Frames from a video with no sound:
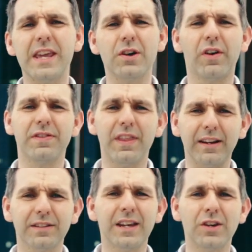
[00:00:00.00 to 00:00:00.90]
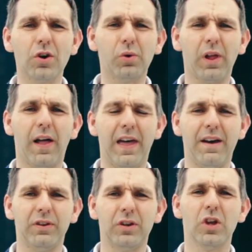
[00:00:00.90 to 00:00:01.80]
here in
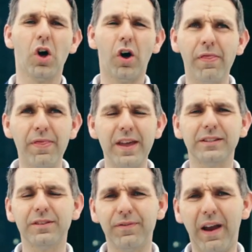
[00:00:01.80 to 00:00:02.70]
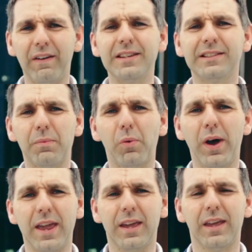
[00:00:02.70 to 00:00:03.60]
1911 on this very slipway,